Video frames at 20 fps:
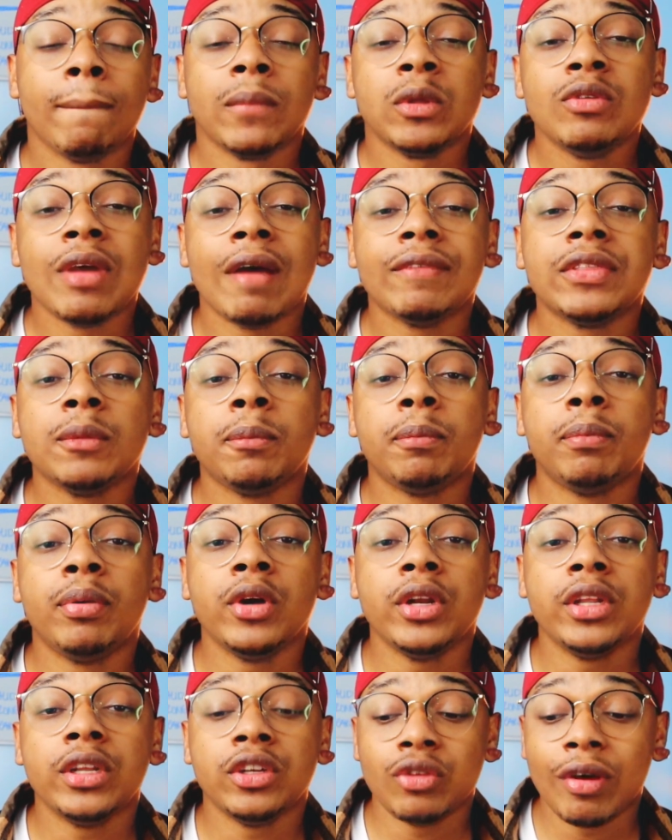You have to
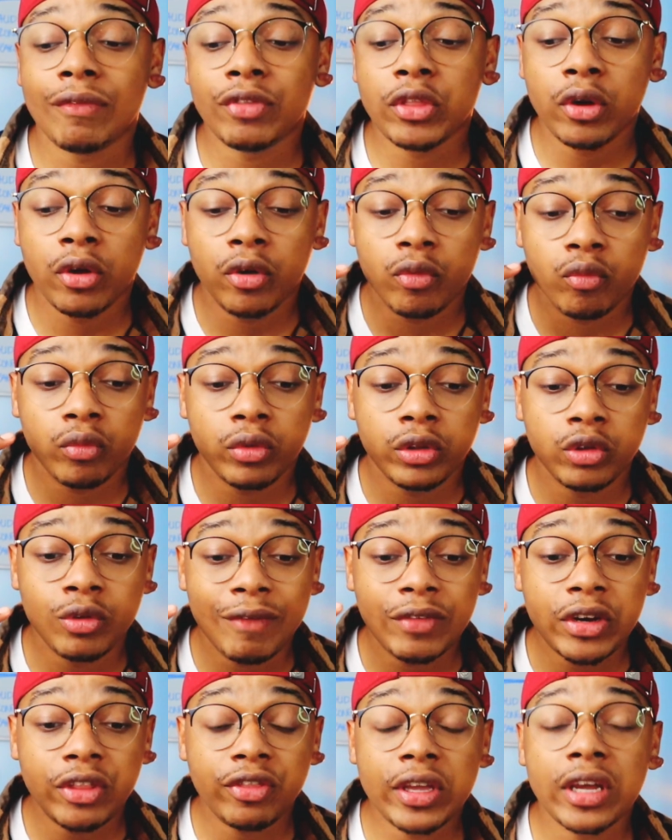
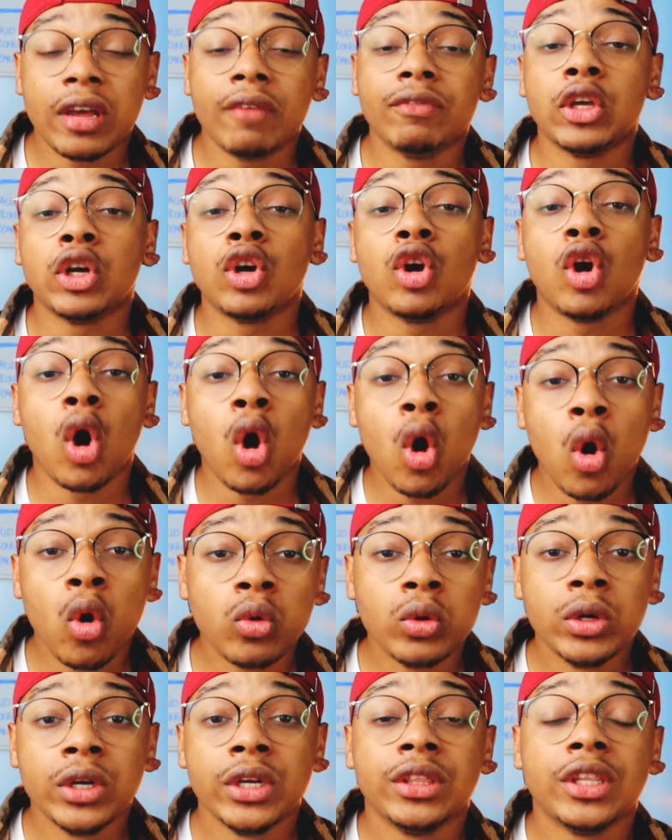think of the
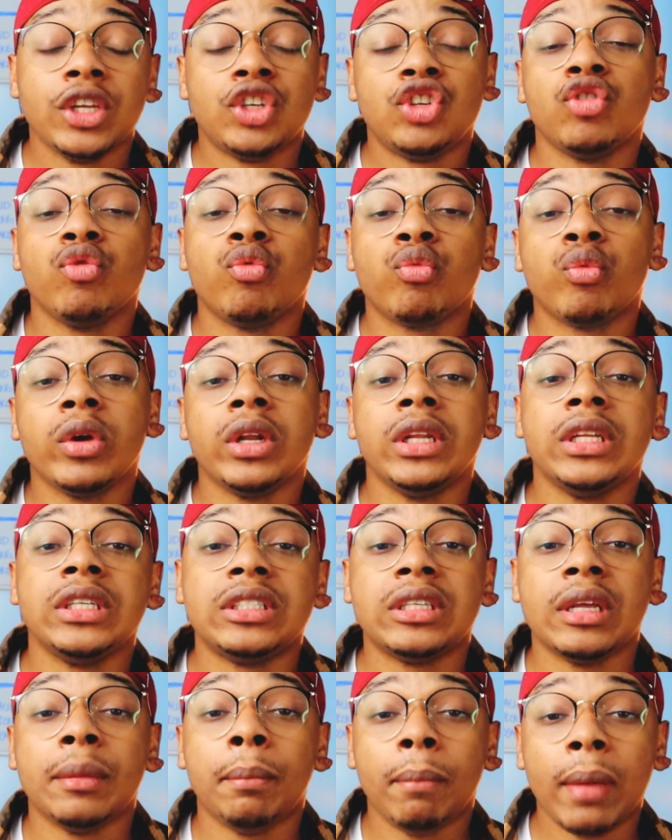goal that you're willing
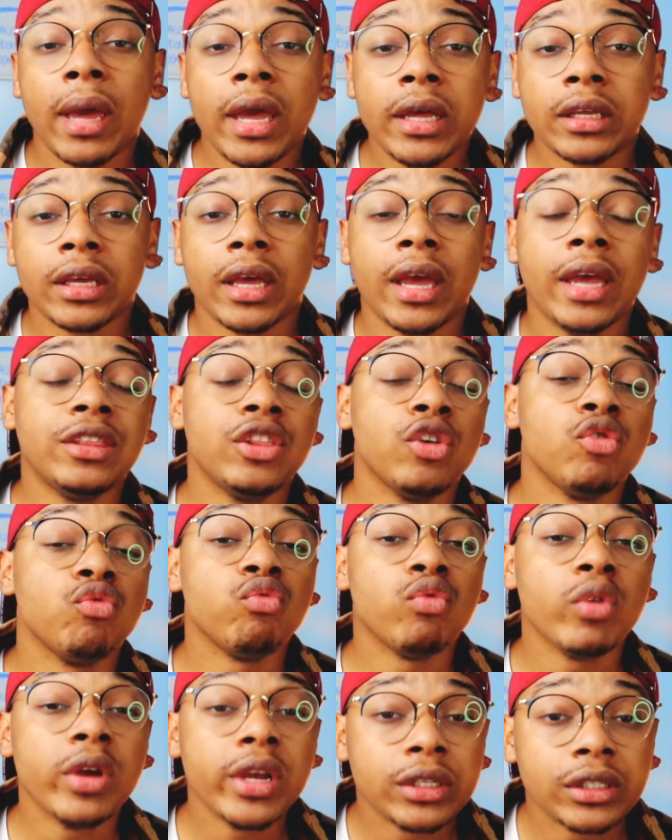to make and the
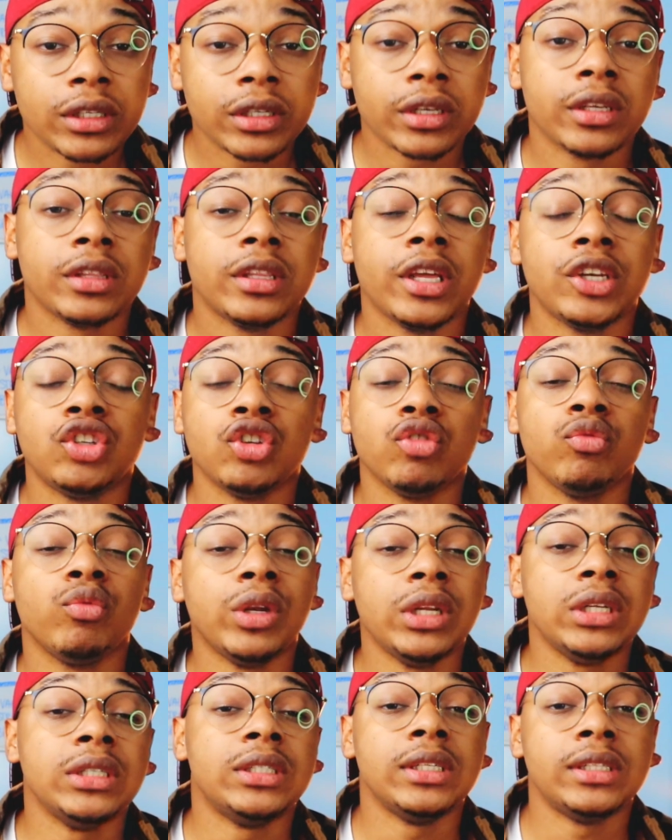risk that you're
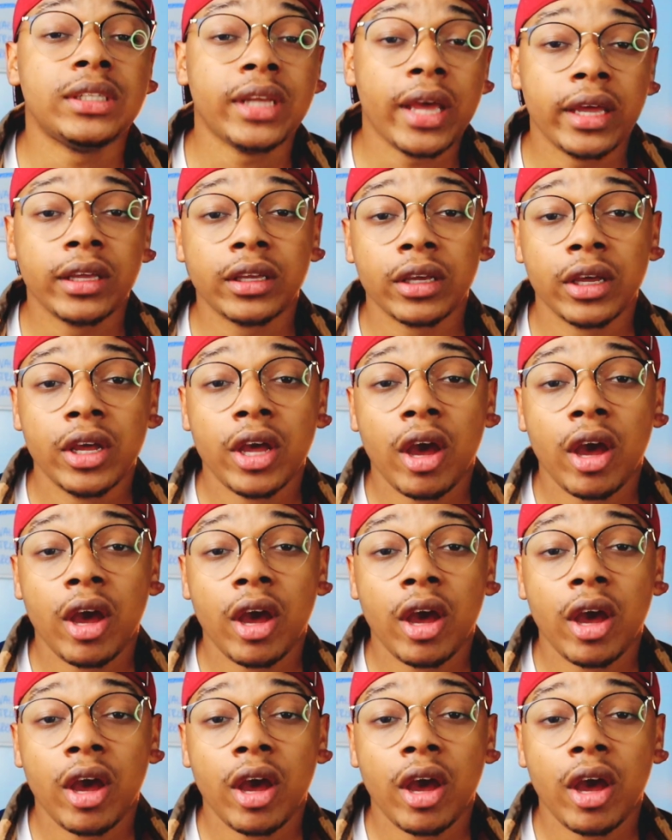willing to take.